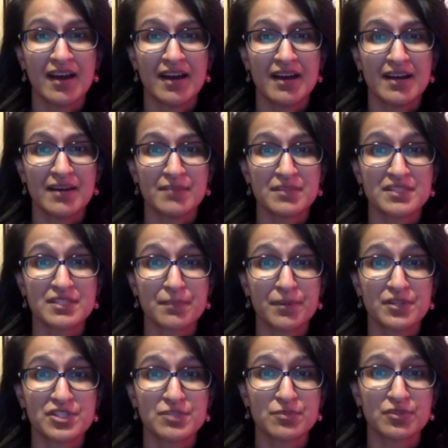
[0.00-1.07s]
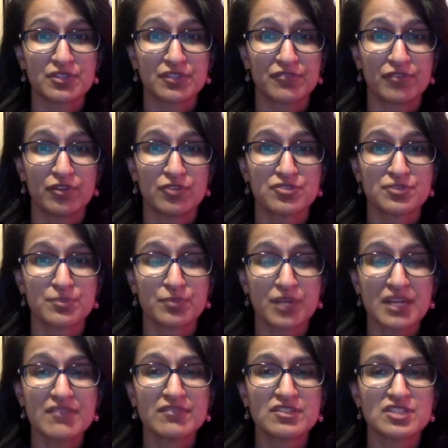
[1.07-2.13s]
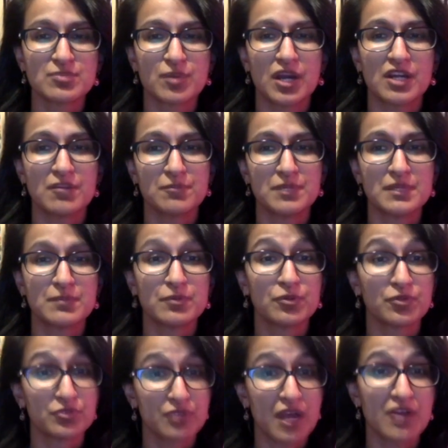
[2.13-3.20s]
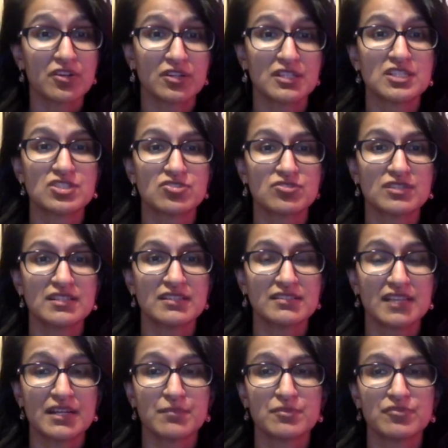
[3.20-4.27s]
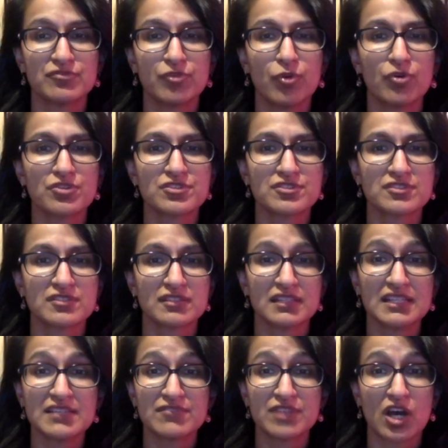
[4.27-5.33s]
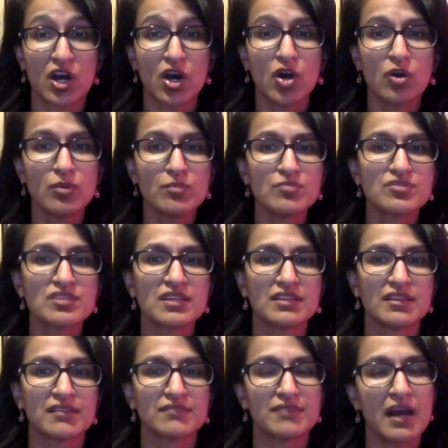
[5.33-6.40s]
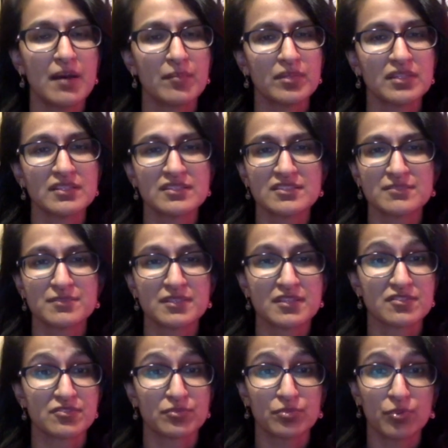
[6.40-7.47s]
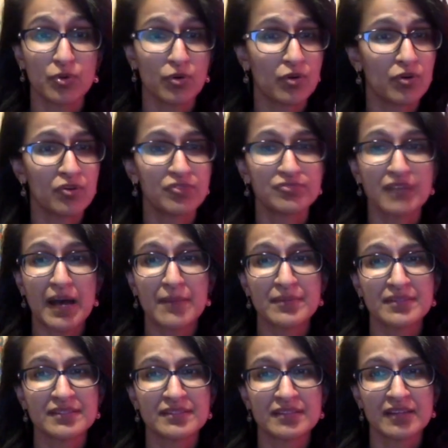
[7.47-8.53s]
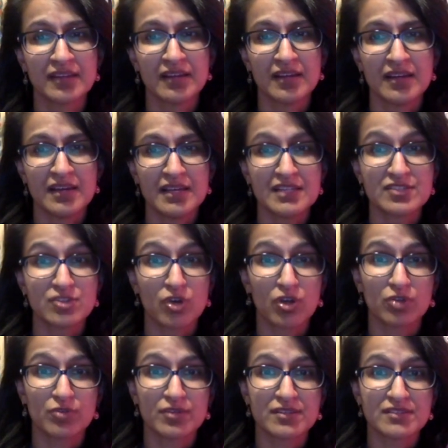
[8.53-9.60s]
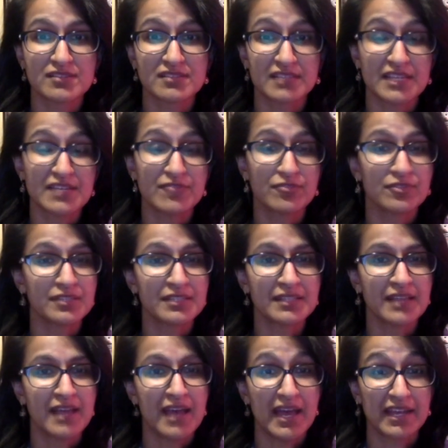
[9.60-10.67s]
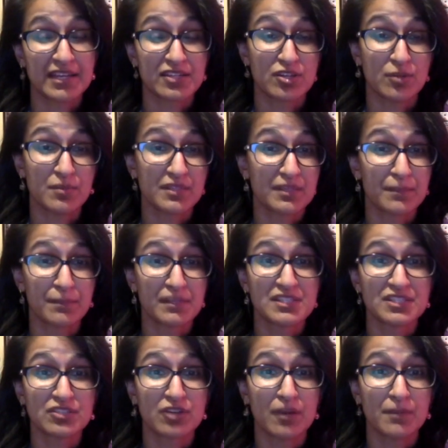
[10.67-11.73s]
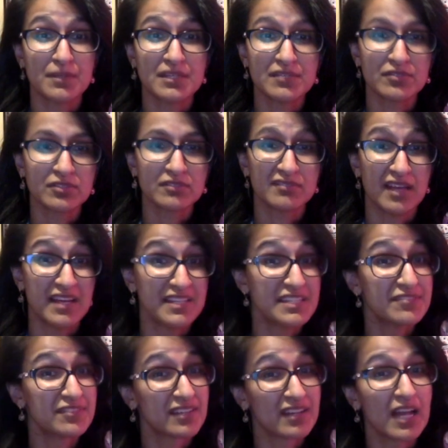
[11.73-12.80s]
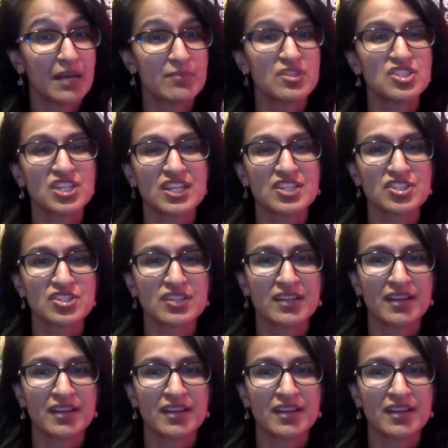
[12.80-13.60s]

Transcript: um, is a picture book that follows the brave and inspiring people throughout our history that have been forced to leave their homes and their families because of war, famine, intolerance, slavery, economic and political upheaval, and even climate change.